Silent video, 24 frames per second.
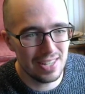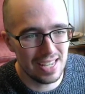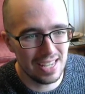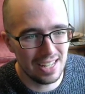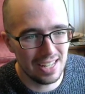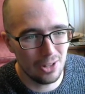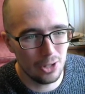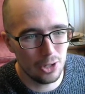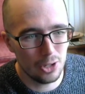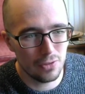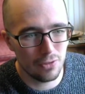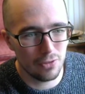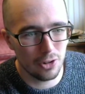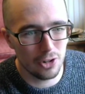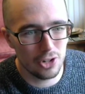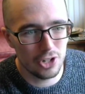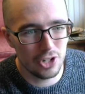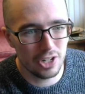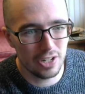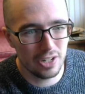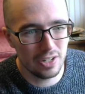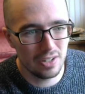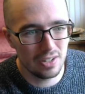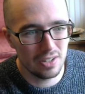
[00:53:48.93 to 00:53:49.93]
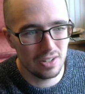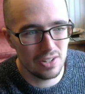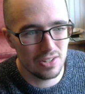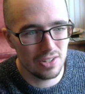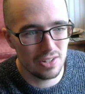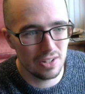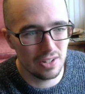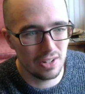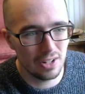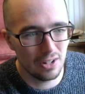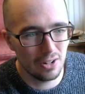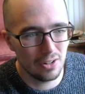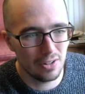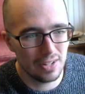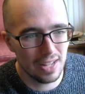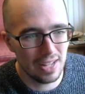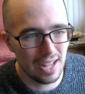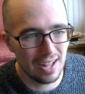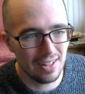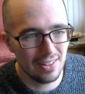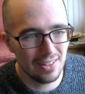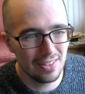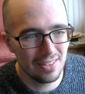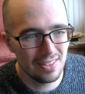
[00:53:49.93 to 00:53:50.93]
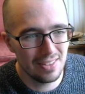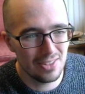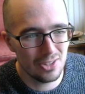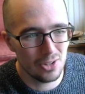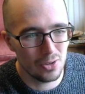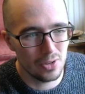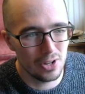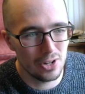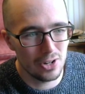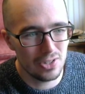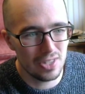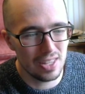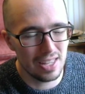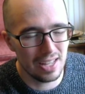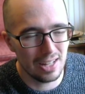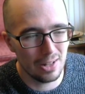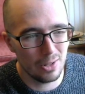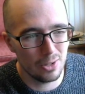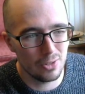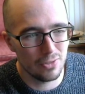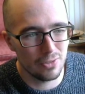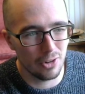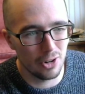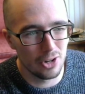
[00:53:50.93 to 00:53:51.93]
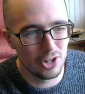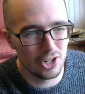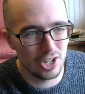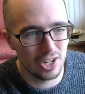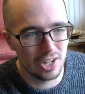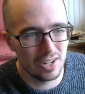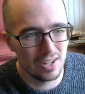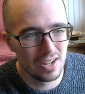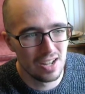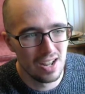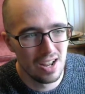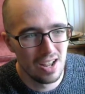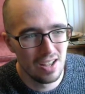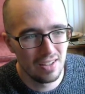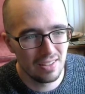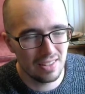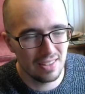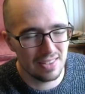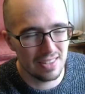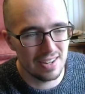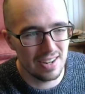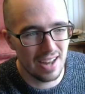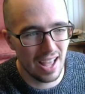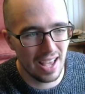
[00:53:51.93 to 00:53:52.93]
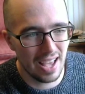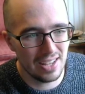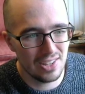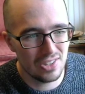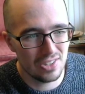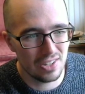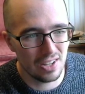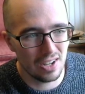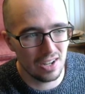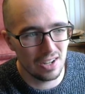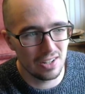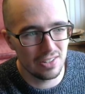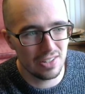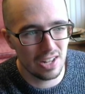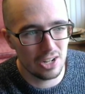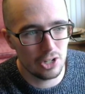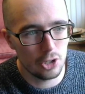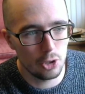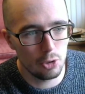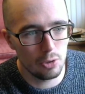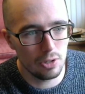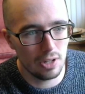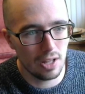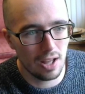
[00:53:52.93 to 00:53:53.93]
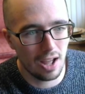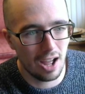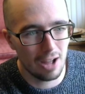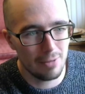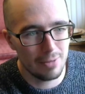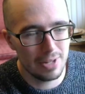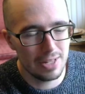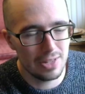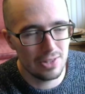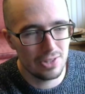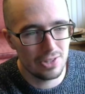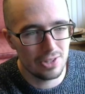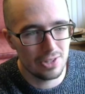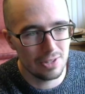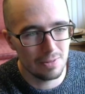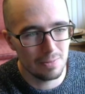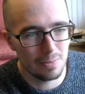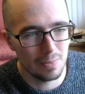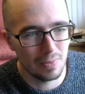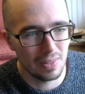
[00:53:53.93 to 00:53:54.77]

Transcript: English version. Does it? Yeah. So here's the English version. Got the nice, is that Tutankhamun's